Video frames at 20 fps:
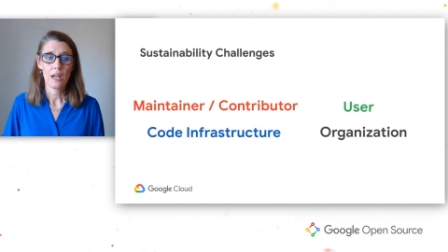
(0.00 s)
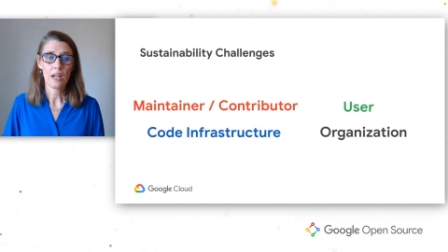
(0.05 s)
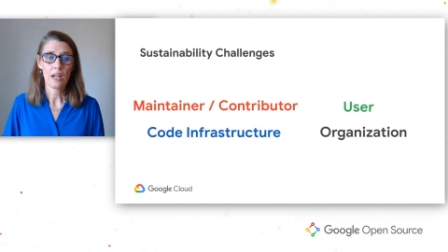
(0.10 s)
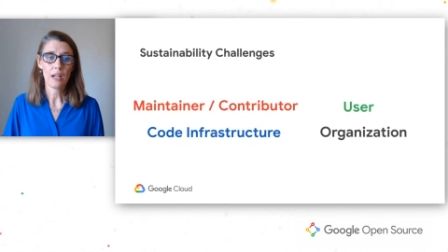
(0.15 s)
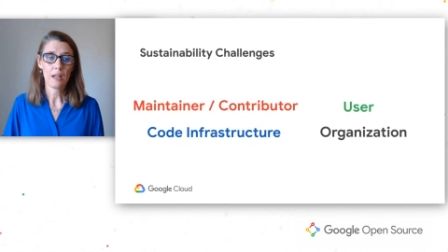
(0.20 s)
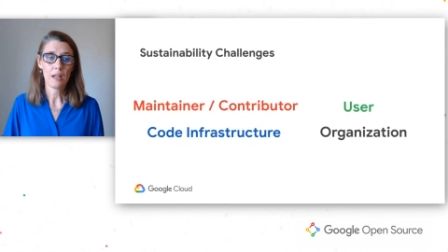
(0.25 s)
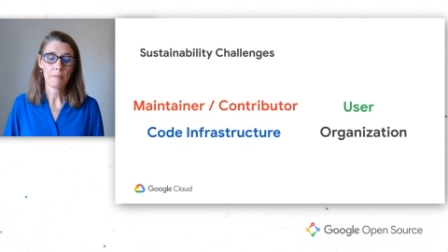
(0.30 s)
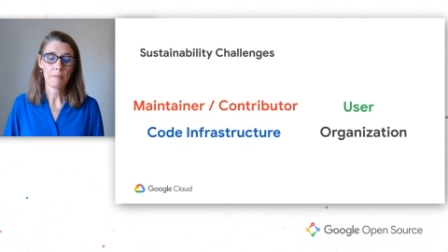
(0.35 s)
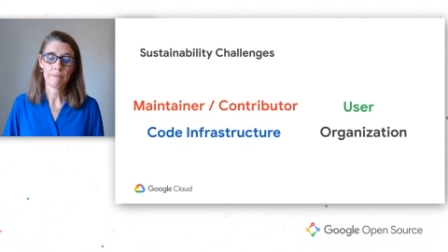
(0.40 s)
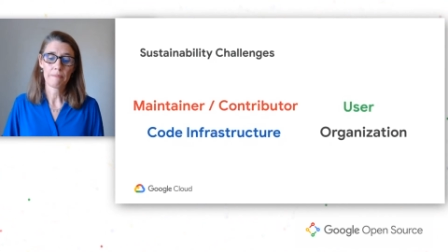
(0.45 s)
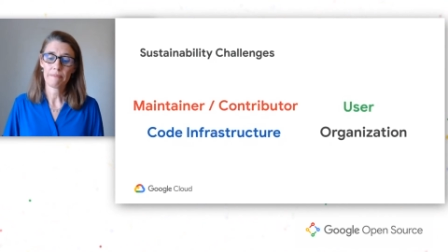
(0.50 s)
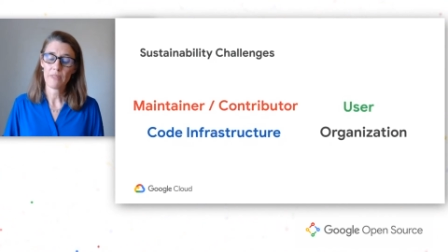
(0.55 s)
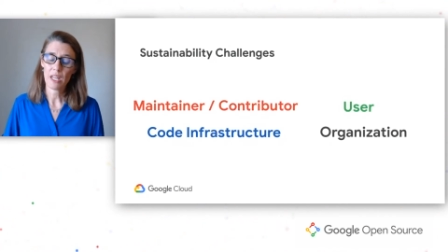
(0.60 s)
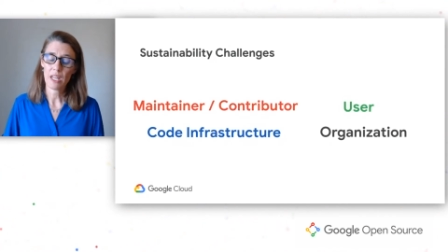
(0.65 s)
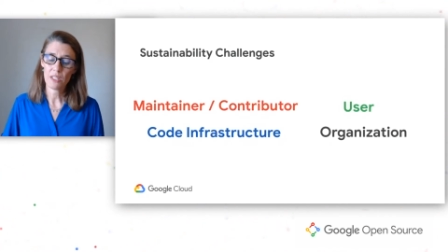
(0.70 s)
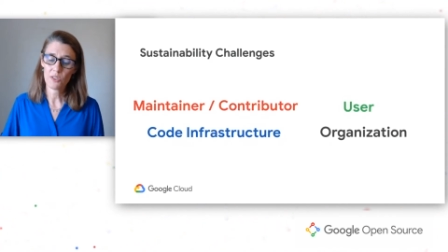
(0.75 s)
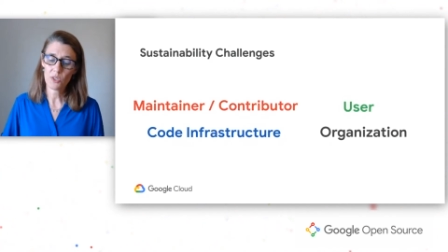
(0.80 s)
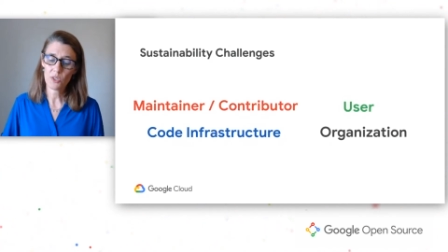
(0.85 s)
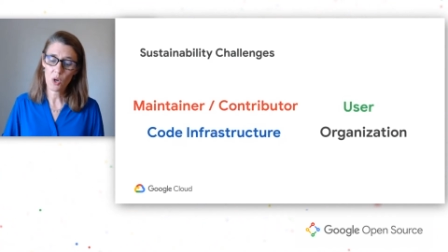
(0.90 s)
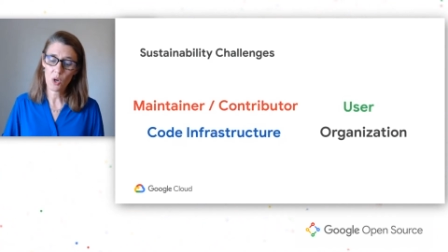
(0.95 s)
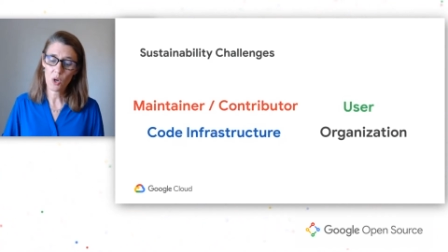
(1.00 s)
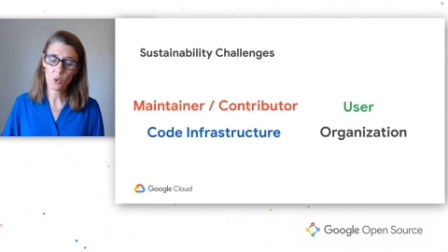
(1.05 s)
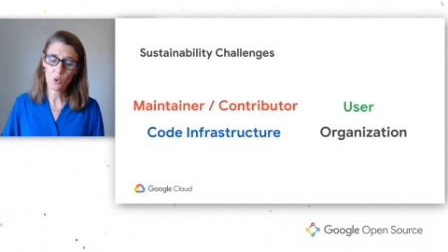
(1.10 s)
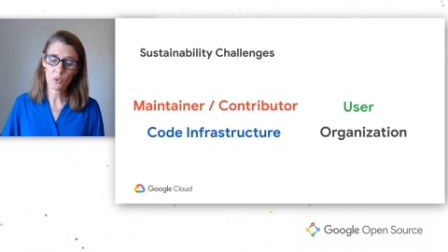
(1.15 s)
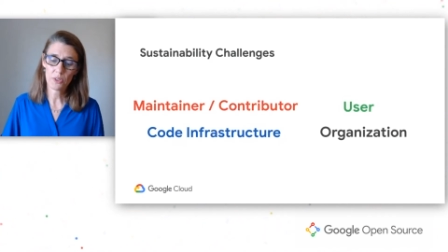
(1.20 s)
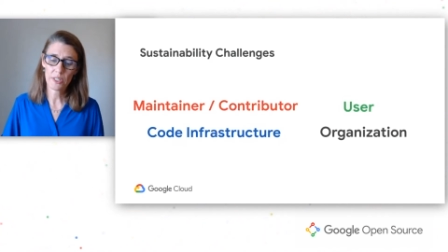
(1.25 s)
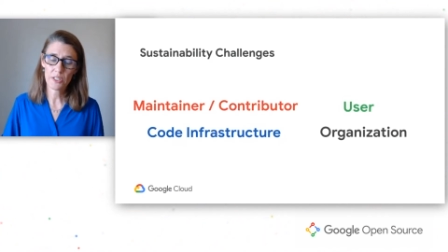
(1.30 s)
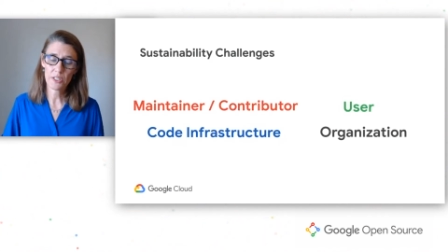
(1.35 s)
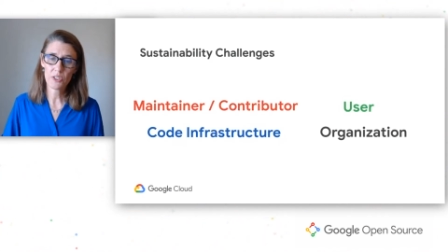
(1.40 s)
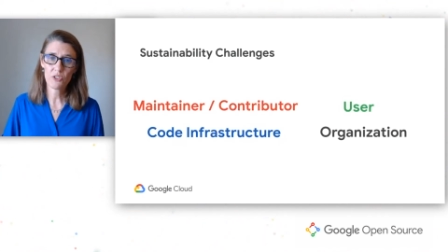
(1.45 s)
Um, and
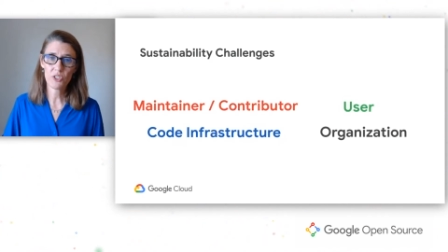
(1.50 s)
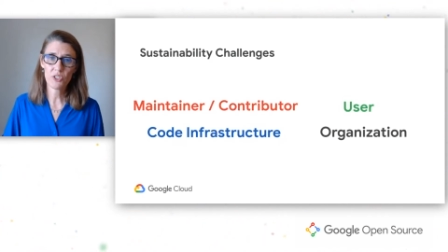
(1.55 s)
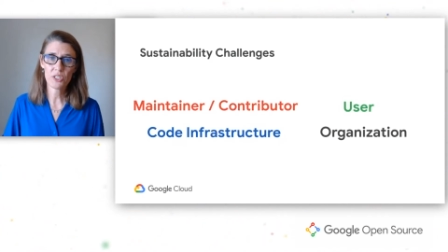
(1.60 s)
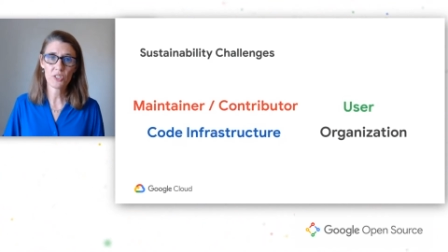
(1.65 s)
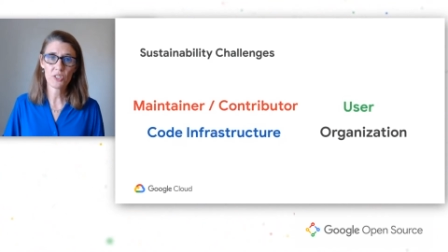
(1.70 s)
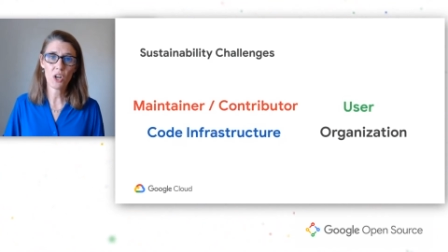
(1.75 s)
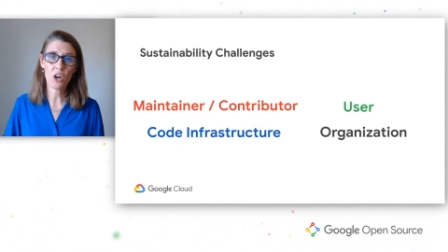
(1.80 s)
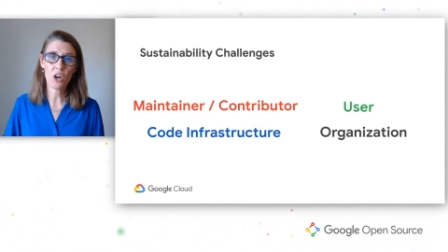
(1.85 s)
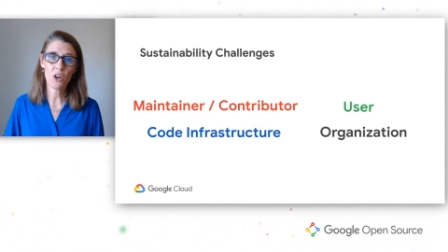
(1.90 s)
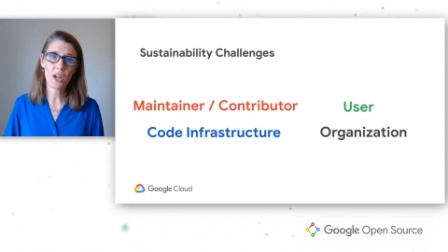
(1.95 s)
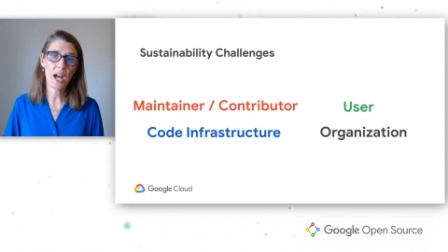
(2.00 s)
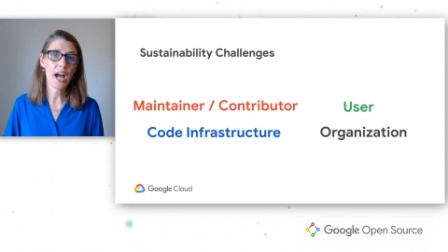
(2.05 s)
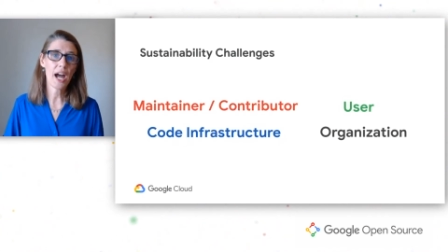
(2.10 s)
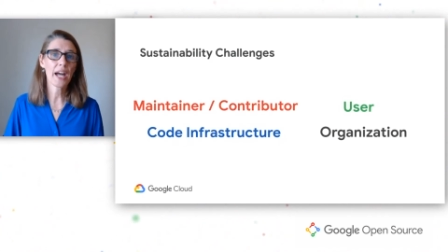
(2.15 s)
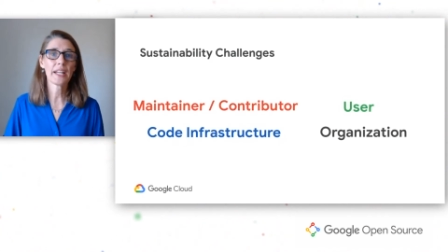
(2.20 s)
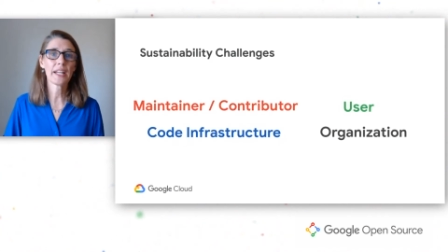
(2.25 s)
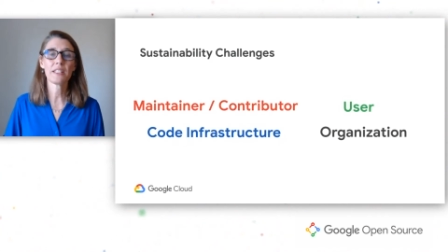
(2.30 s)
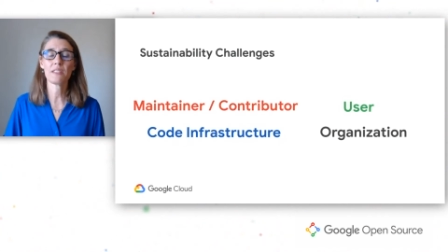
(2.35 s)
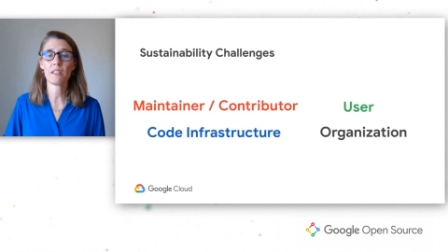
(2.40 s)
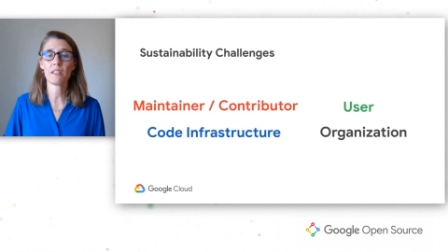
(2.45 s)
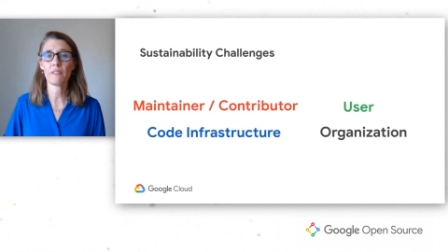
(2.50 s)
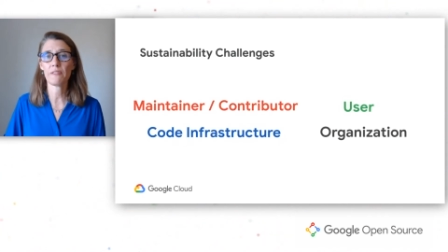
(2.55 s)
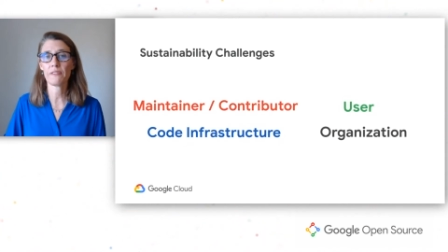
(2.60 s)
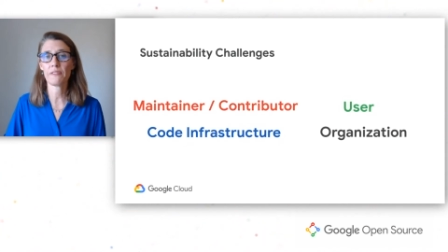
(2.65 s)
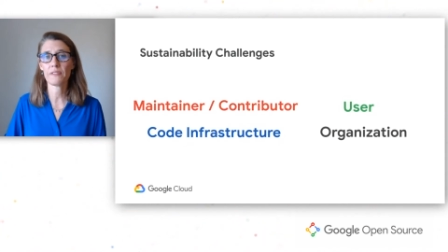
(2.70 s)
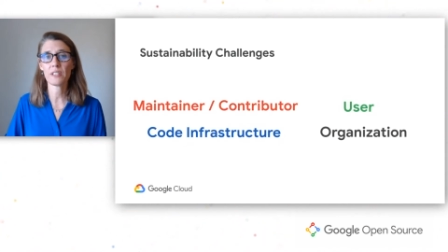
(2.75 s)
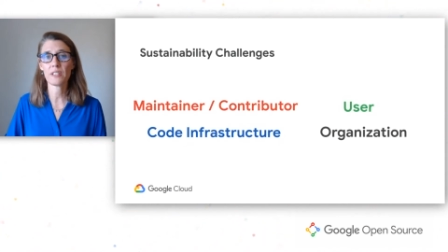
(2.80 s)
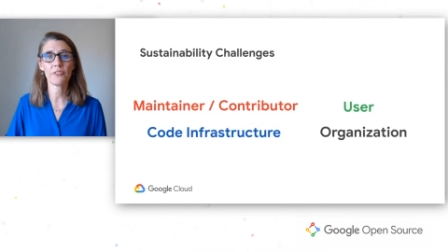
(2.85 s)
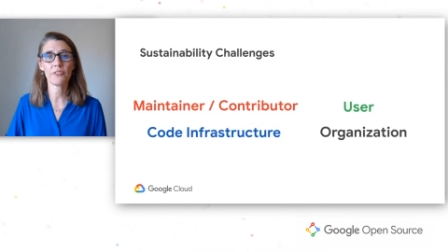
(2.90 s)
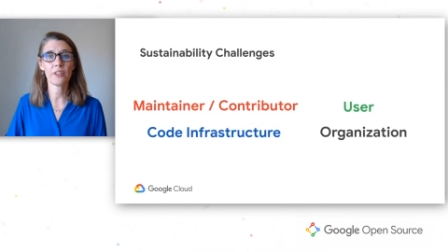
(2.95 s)
so these are just all kinds of
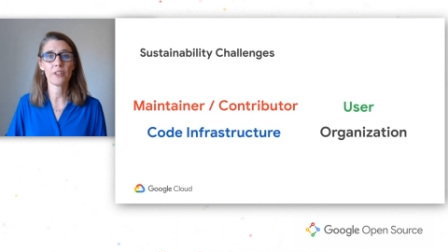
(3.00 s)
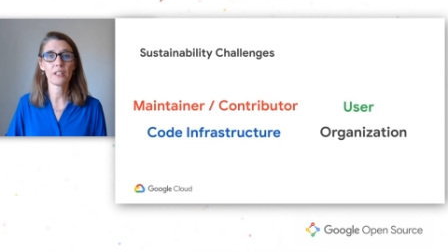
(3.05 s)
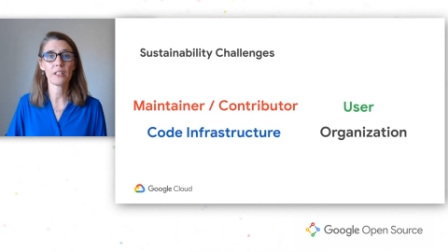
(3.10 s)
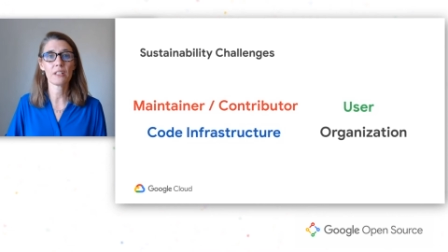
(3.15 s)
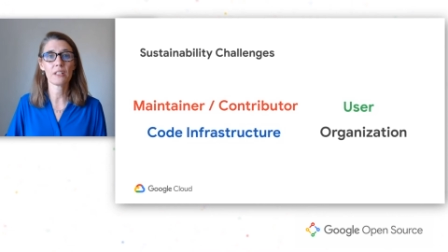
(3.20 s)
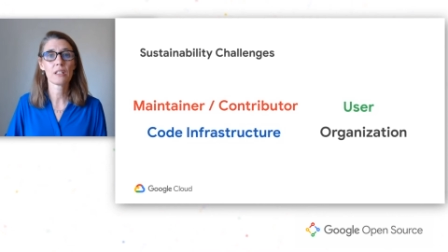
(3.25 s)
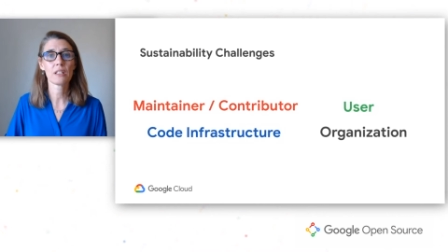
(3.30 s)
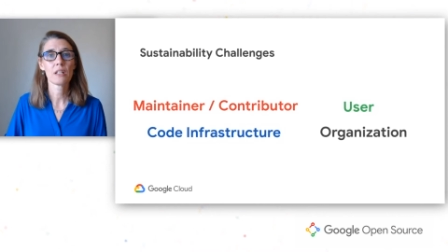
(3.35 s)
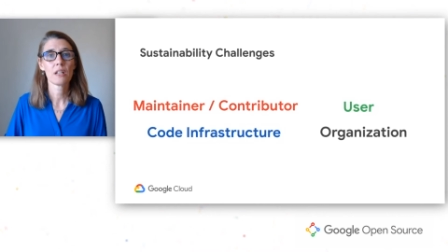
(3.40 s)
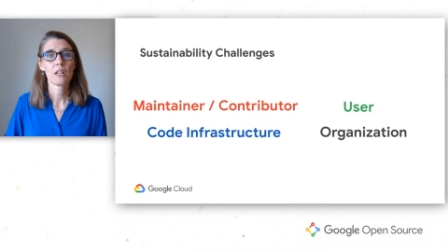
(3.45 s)
different